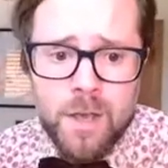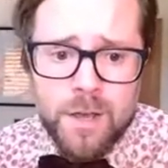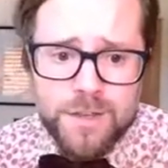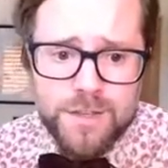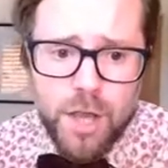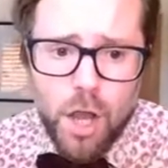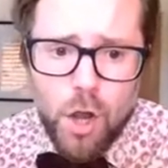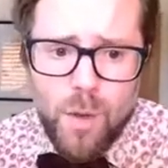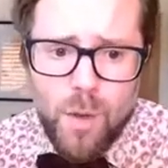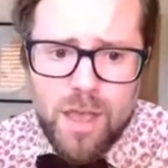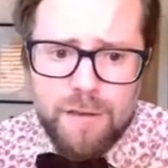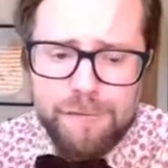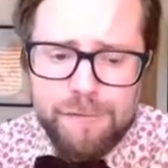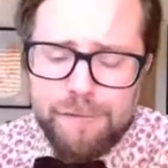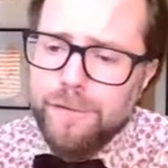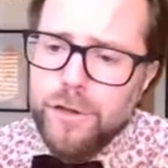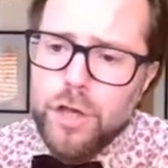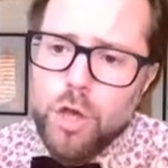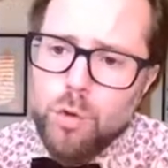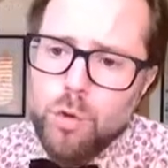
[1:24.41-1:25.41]
So, if
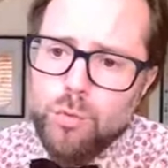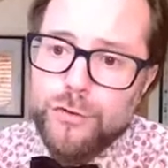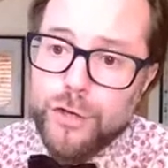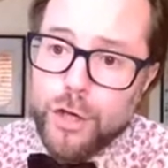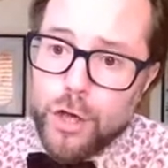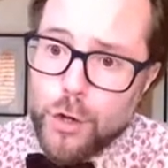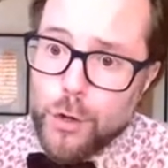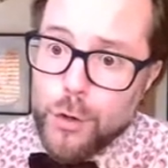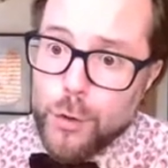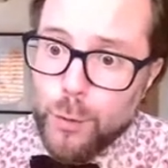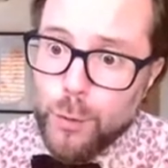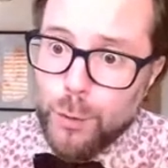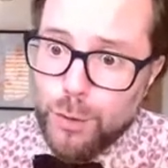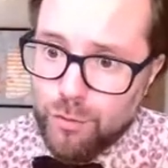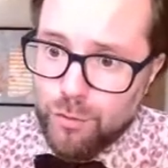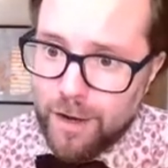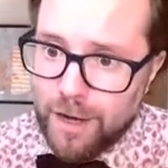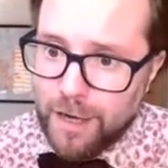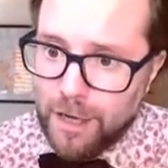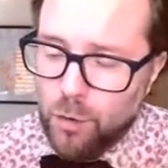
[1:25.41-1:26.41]
you do
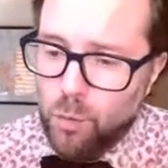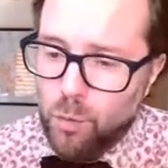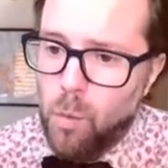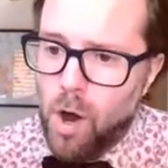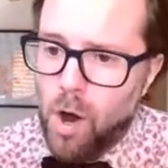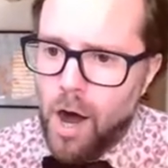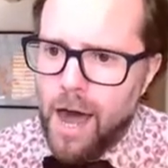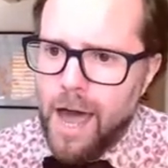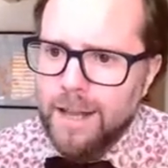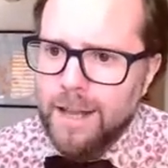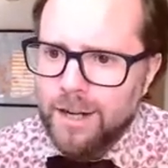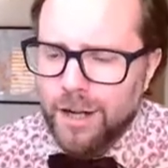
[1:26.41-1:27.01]
drink wine,